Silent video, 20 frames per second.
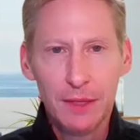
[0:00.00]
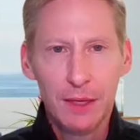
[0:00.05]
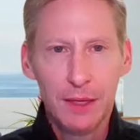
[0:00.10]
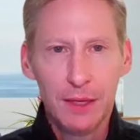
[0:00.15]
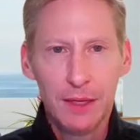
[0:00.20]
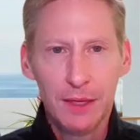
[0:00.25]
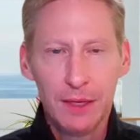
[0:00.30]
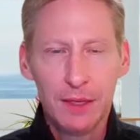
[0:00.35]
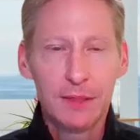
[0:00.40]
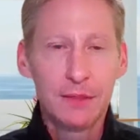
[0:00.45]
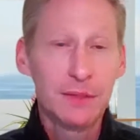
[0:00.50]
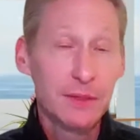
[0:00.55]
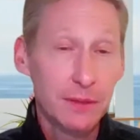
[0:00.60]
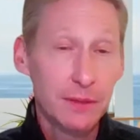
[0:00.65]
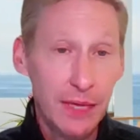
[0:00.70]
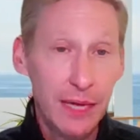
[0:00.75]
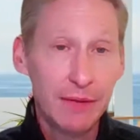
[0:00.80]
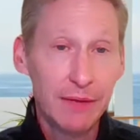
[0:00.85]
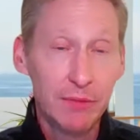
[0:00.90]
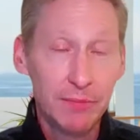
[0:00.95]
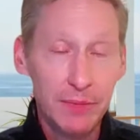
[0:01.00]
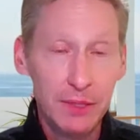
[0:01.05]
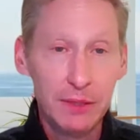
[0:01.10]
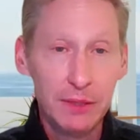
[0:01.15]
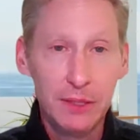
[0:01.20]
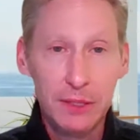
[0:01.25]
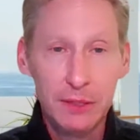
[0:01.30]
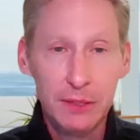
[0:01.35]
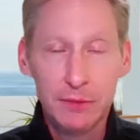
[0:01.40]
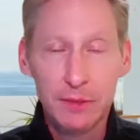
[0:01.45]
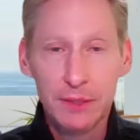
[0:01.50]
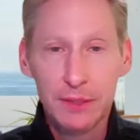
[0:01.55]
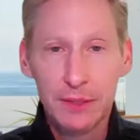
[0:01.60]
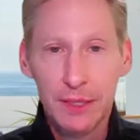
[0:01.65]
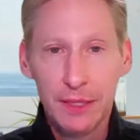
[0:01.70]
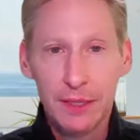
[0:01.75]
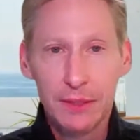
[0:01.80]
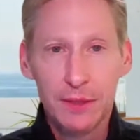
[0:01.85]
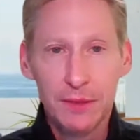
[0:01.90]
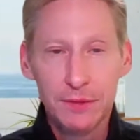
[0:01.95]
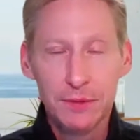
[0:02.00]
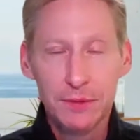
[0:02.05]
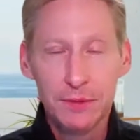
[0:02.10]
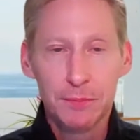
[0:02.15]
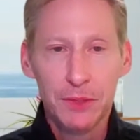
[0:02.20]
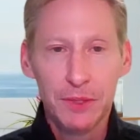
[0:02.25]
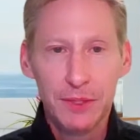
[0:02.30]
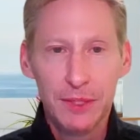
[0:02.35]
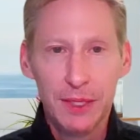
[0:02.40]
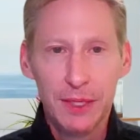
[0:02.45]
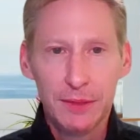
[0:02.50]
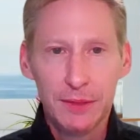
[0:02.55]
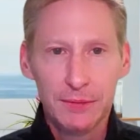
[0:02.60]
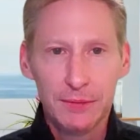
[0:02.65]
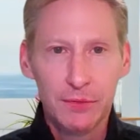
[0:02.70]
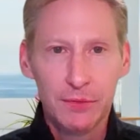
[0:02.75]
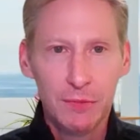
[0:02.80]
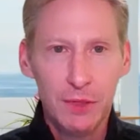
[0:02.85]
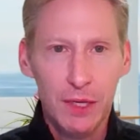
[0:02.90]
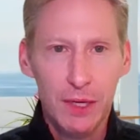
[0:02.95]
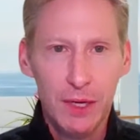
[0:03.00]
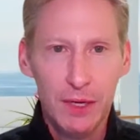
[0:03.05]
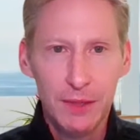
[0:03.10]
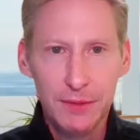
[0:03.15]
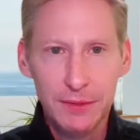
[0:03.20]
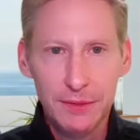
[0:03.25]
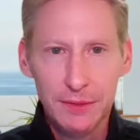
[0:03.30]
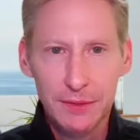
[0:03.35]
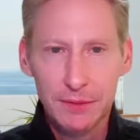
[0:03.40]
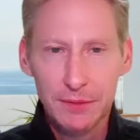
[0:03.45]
and still have it be liquid and also protected from loss.